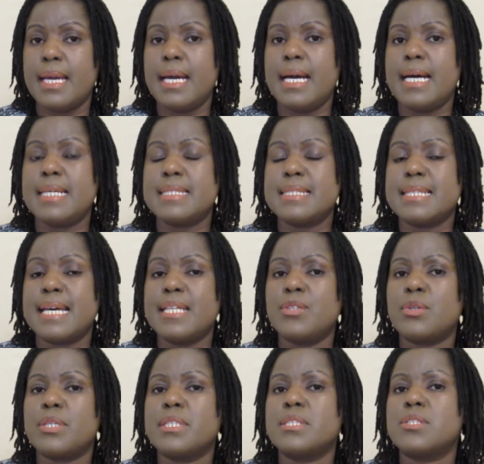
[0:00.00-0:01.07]
And
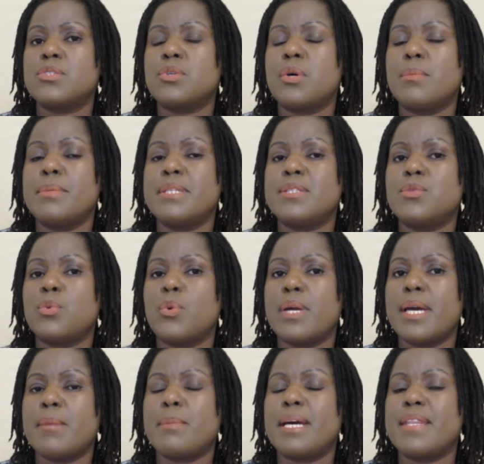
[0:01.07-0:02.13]
cytokine storm is
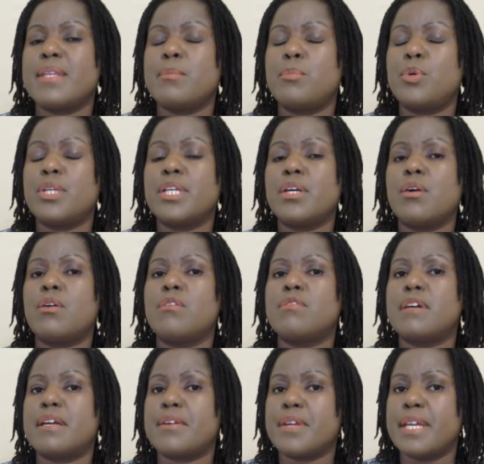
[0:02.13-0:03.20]
whereby the body
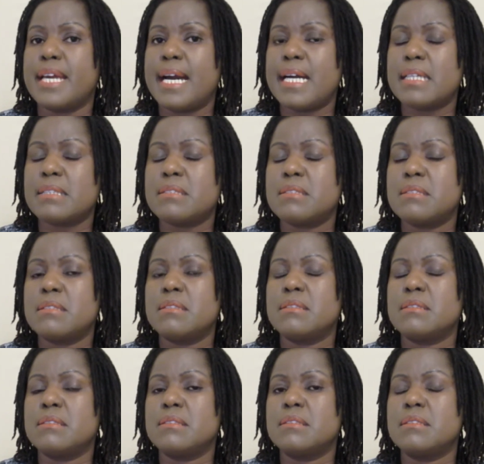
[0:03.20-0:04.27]
overreacts,
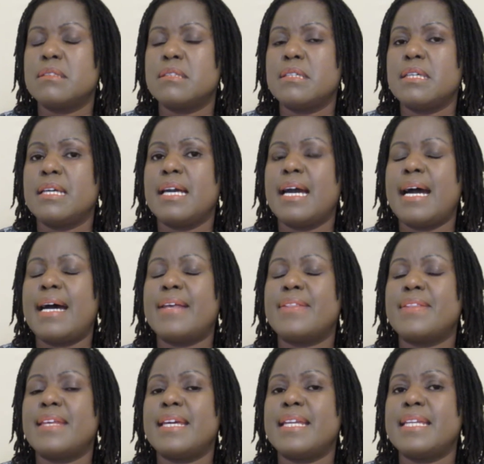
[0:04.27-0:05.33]

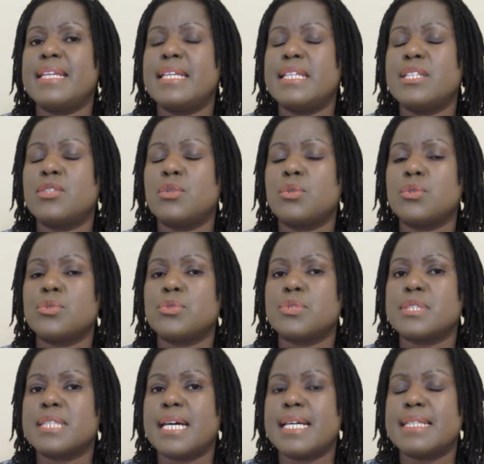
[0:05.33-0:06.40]
and then it also
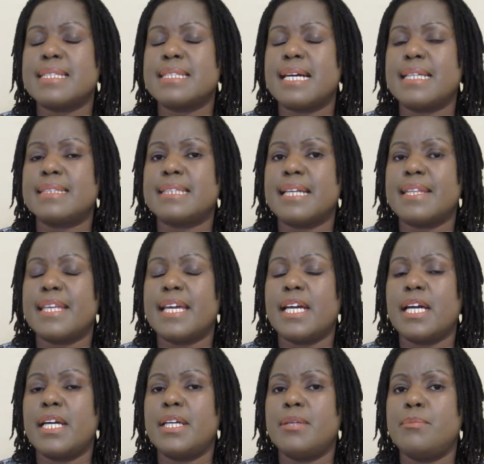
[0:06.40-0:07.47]
starts at
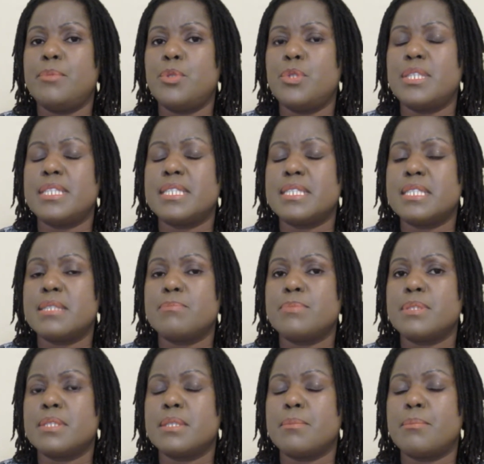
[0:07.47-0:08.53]
the immunity
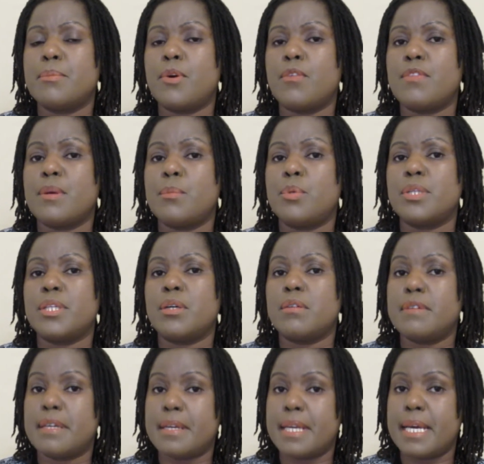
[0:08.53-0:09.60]
system of the body
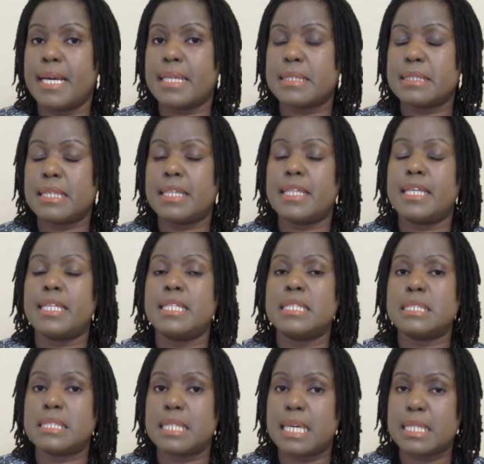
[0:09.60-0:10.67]
overreacts, and then
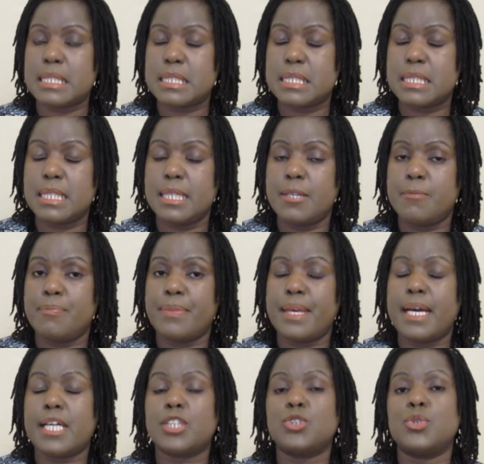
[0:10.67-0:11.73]
it starts
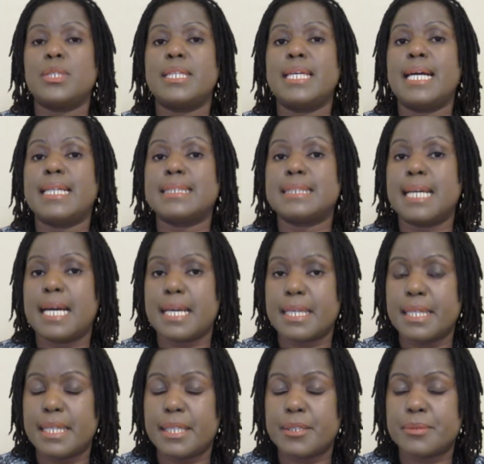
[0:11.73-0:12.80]
actually
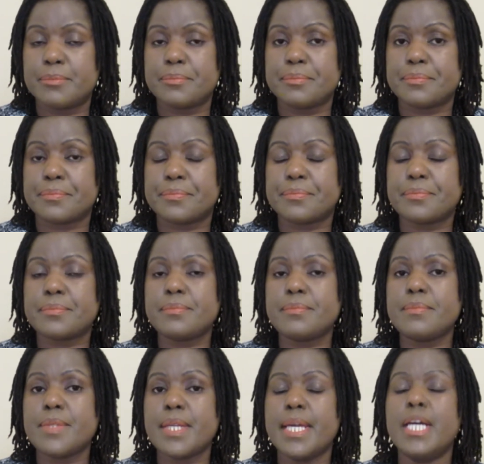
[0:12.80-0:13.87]
attacking
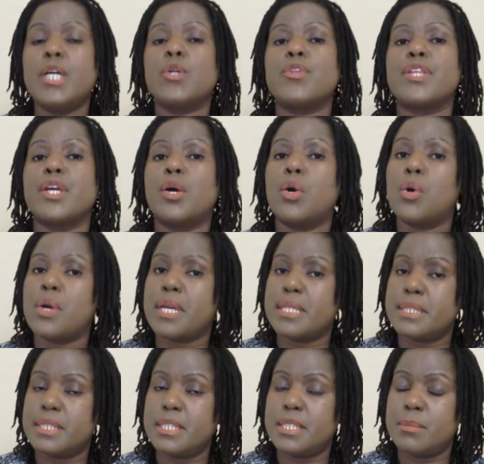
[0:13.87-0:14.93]
healthy
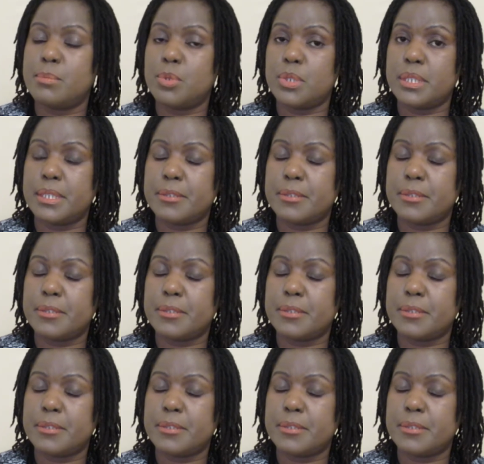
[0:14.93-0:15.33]
organs in the body.